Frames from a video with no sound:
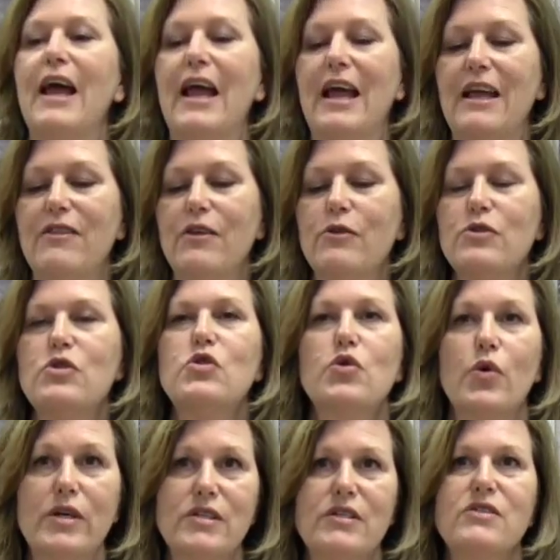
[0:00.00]
And those
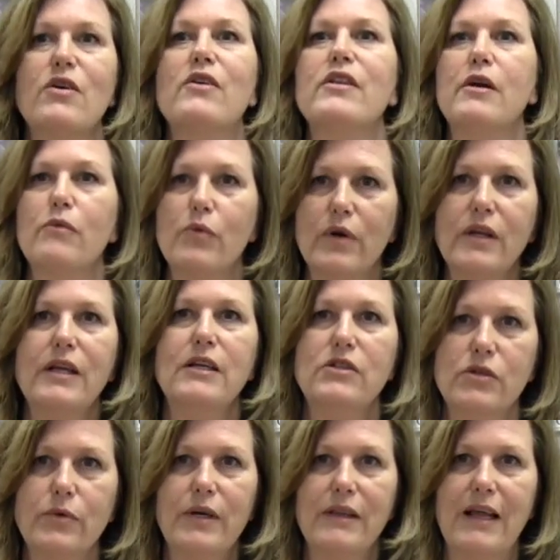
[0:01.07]
choices, are they really
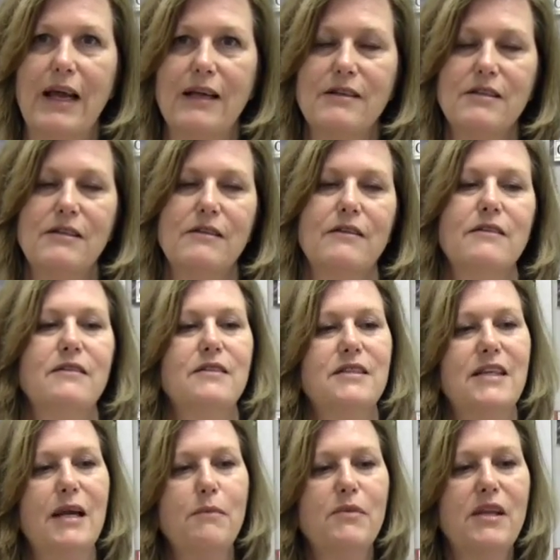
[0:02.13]
doing that?
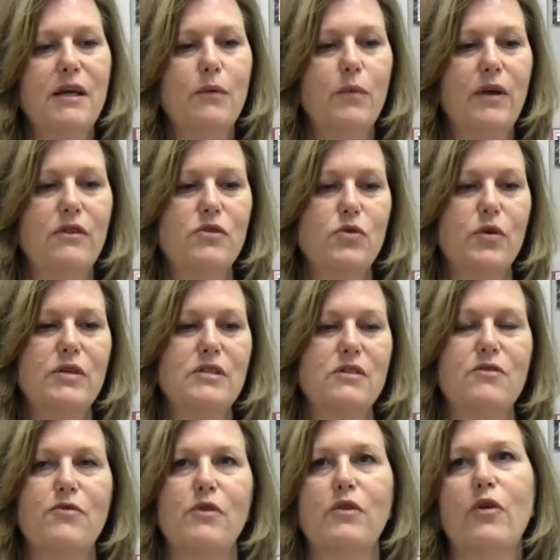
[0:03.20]
Same thing with
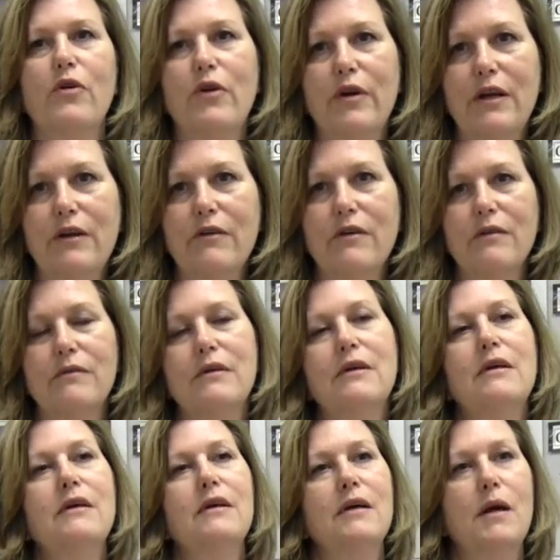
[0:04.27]
choices for learning or
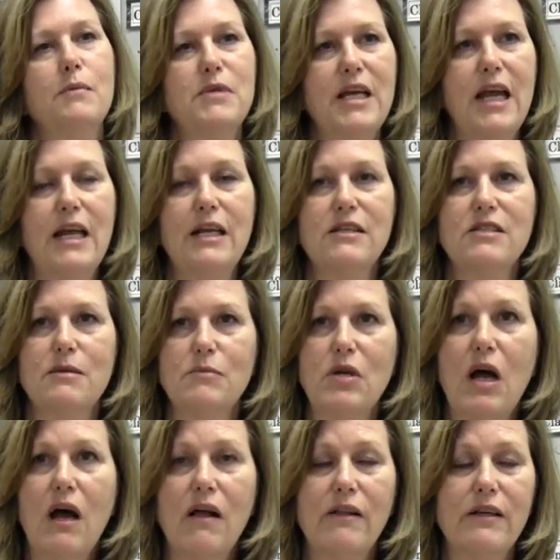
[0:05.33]
obtaining some
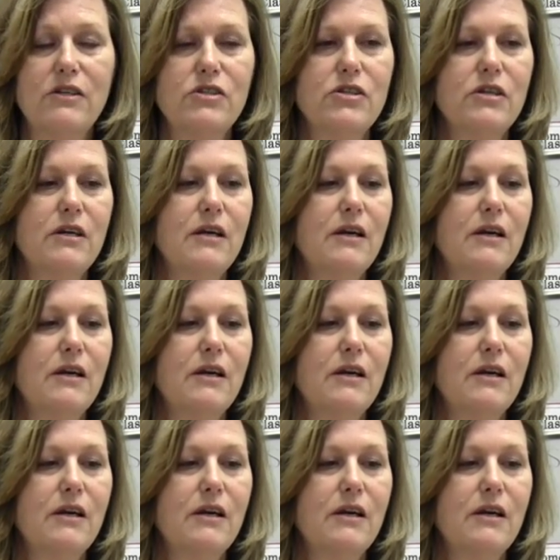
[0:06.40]
knowledge.